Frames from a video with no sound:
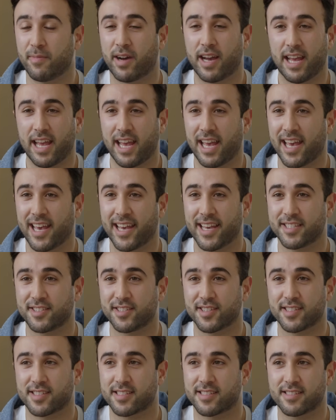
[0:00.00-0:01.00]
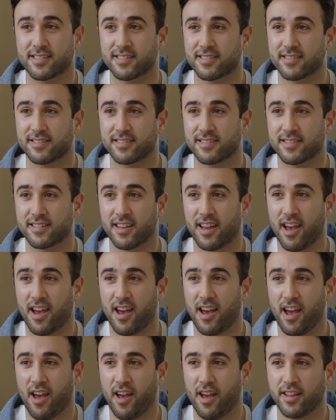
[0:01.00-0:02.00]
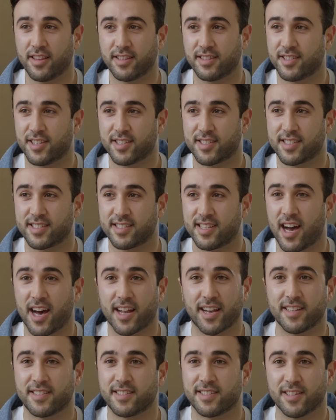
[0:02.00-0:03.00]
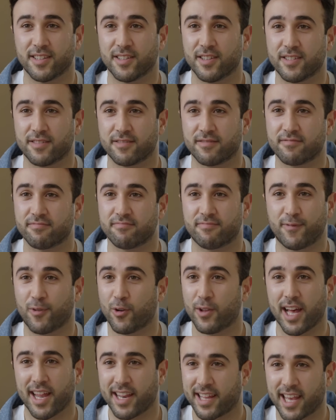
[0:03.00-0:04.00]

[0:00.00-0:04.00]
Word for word: my hair just just started to fall out